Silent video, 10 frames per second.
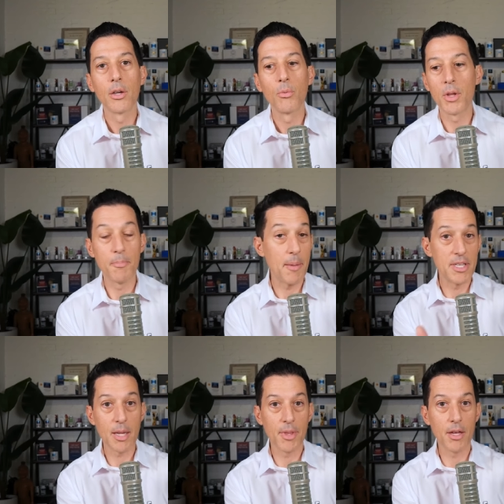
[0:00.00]
with maybe
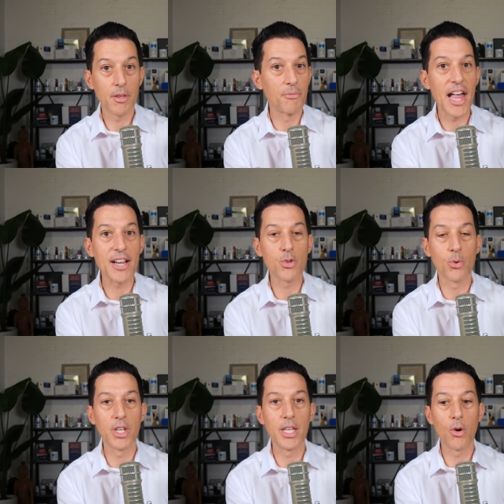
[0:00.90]
some of the flax or
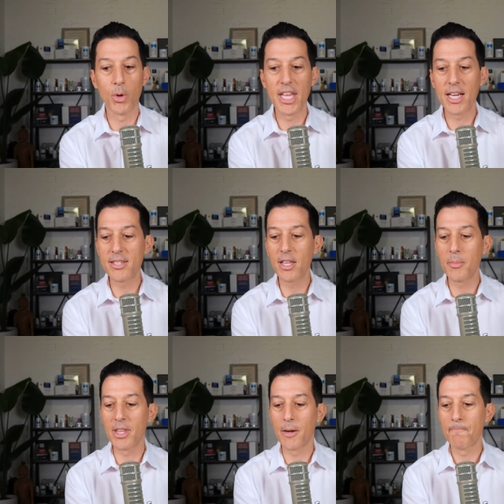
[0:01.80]
the organic
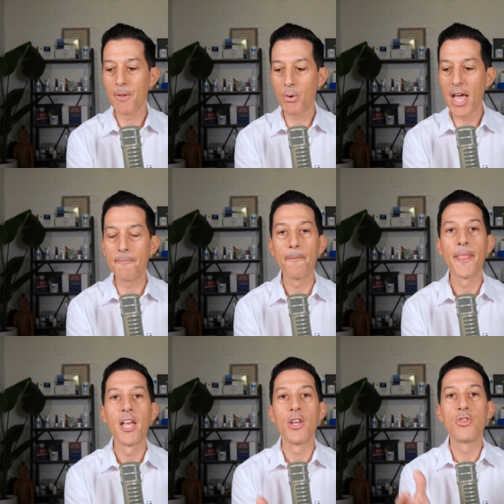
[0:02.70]
psyllium in there. Okay,
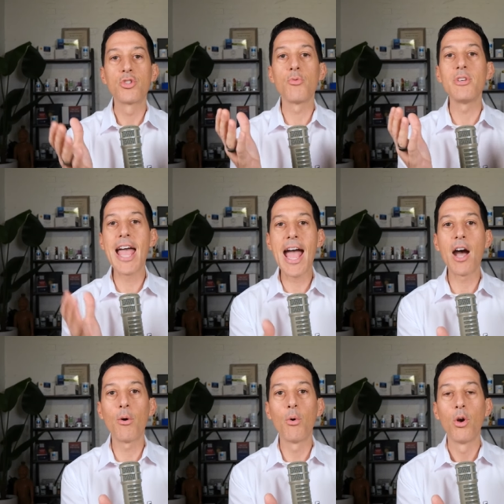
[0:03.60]
so
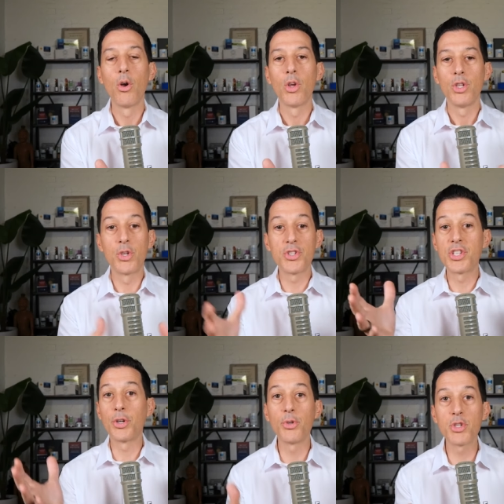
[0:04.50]
now you can
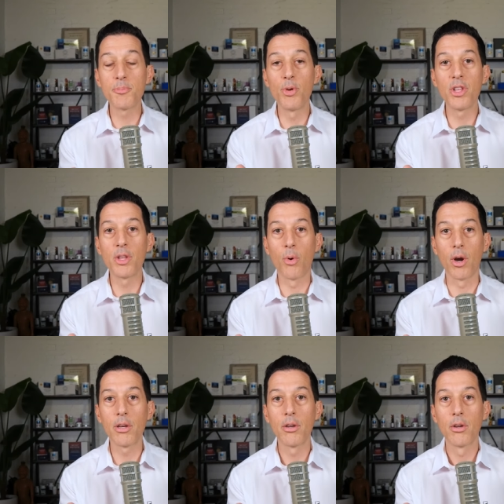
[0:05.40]
still do a smoothie in the
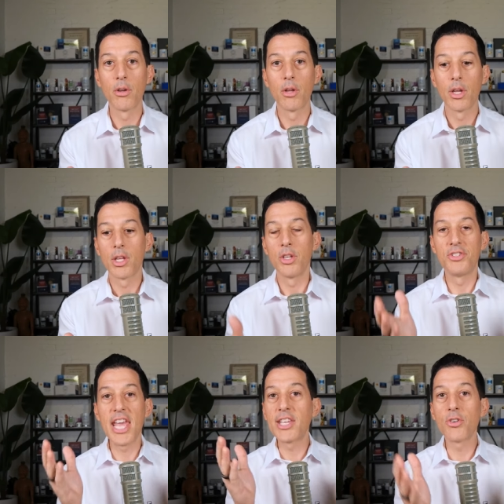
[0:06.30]
morning. You
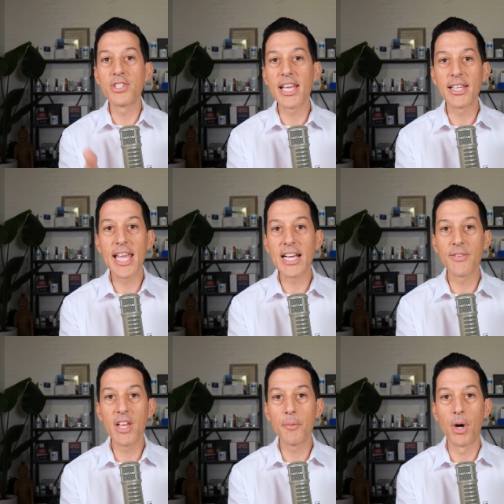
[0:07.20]
take your Daily
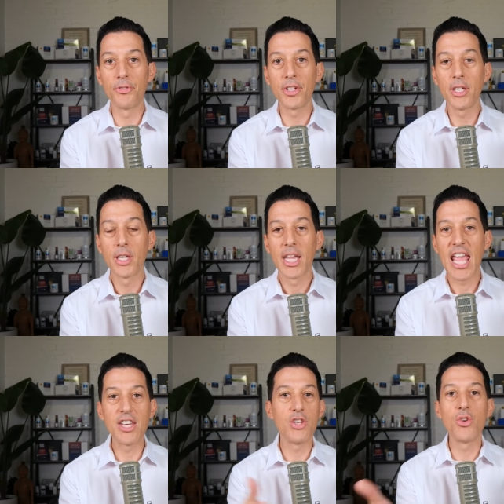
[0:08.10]
Activated Multi
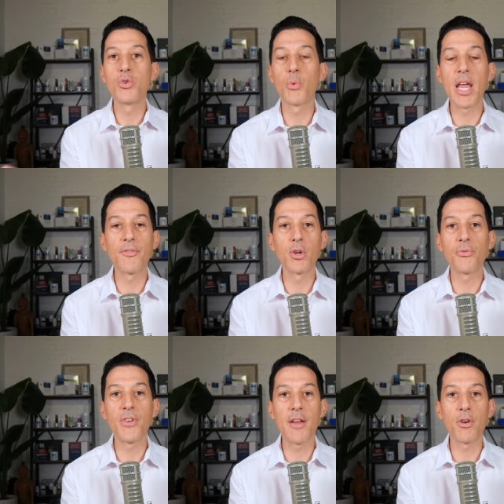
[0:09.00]
and you use whatever your
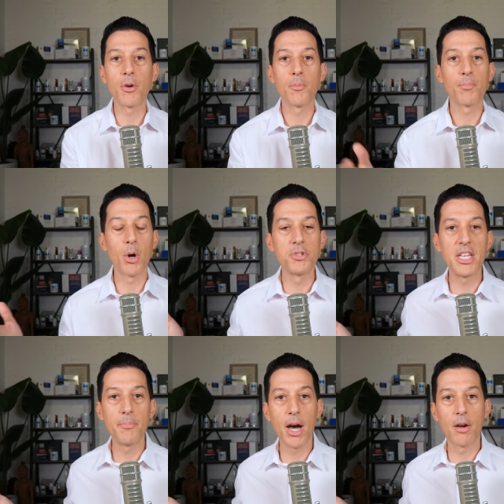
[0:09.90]
favorite
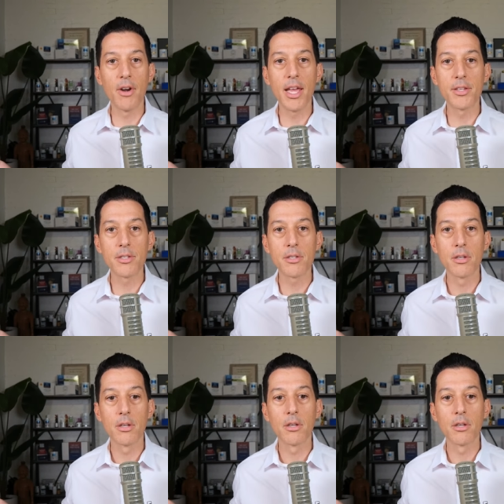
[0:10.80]
protein powder is,